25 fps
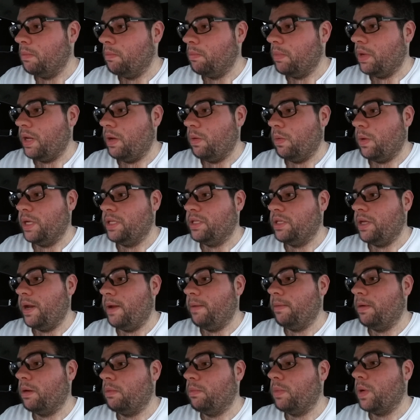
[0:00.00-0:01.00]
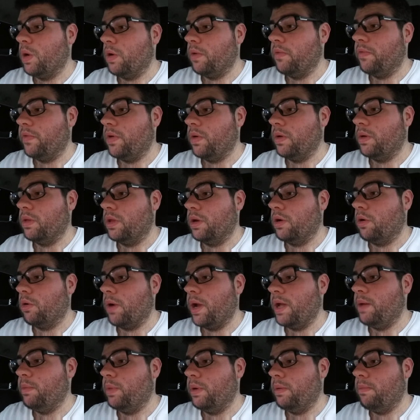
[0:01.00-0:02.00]
But anyway, today I'm going to be reviewing the
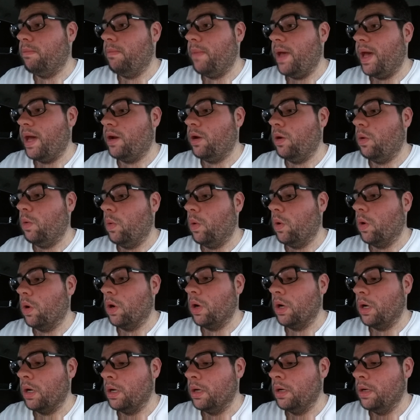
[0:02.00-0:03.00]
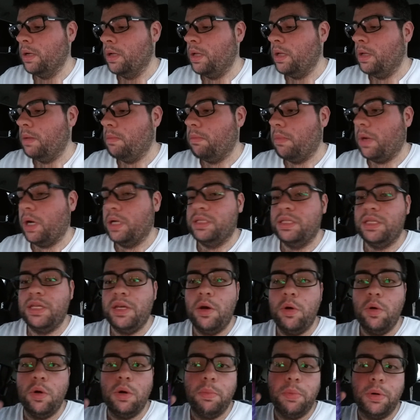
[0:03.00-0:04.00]
Grape Man O' War Mossy
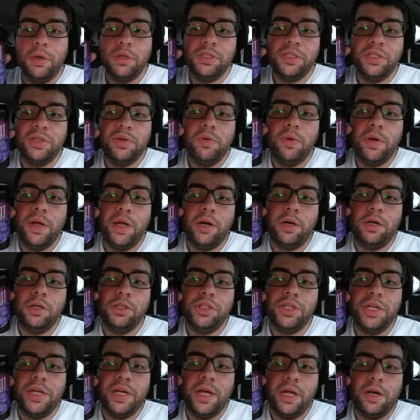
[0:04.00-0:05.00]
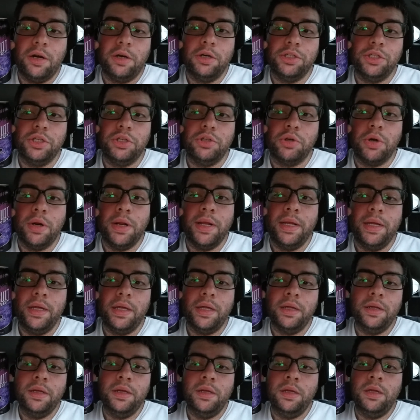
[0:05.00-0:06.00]
Oak Pursuit Energy
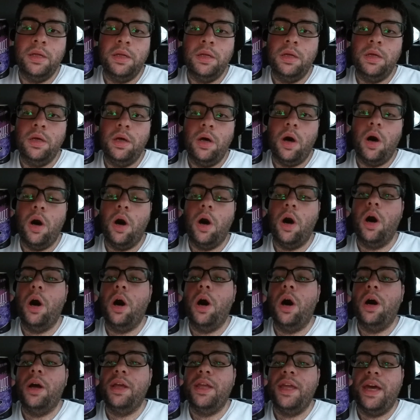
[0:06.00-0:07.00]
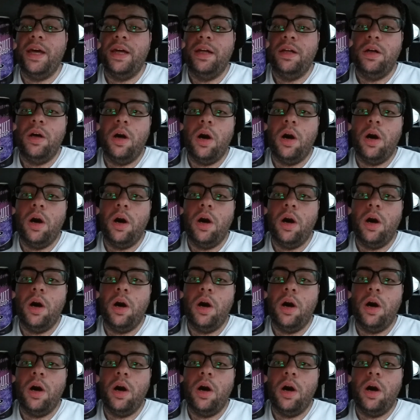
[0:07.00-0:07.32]
Drink. Aw, yeah.